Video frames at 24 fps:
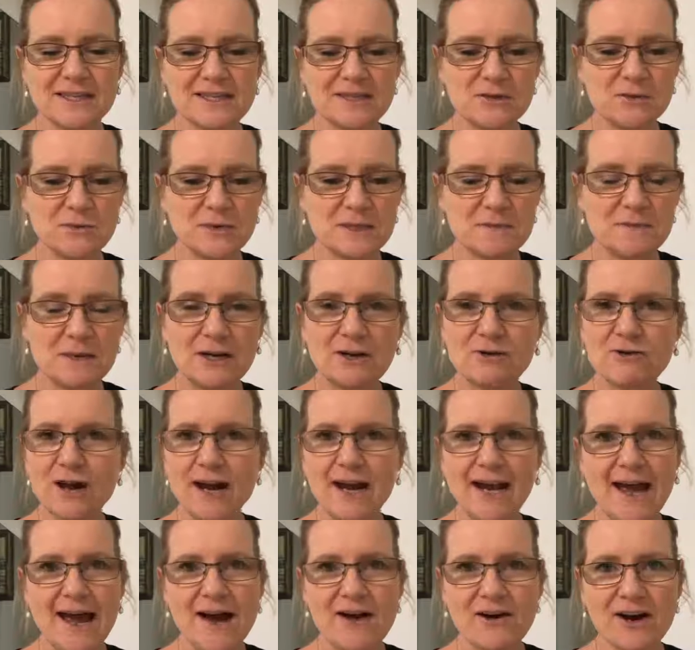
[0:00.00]
There's always been
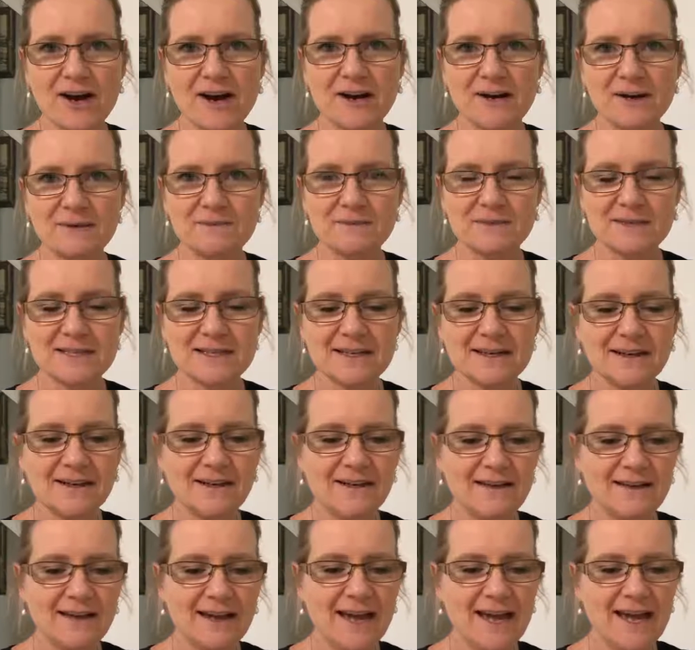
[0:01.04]
great outcomes,
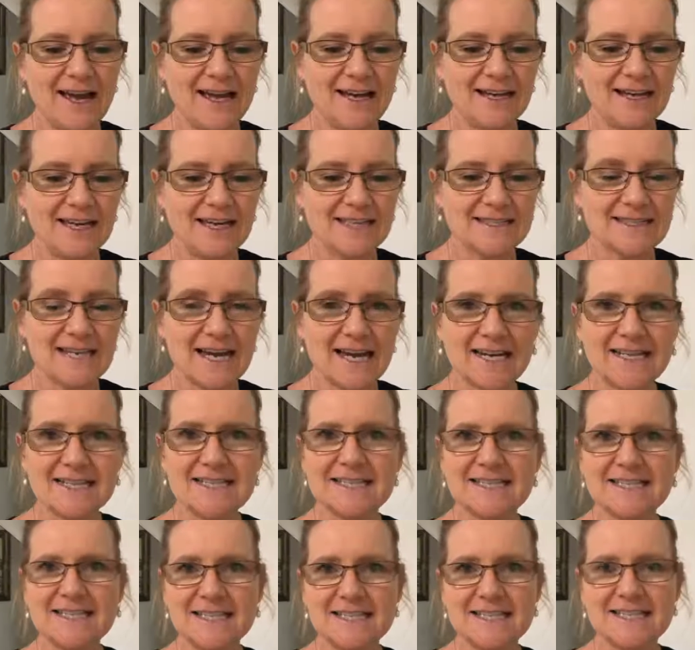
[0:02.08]
and it's that
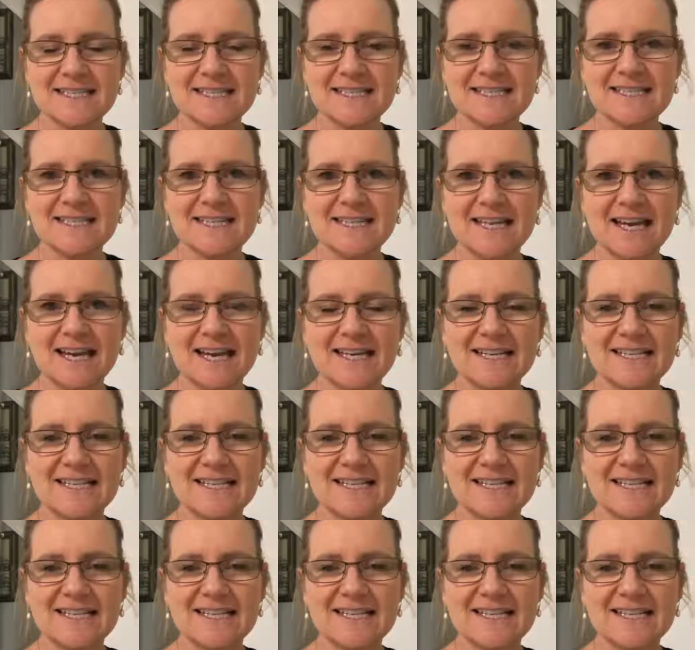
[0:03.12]
consistency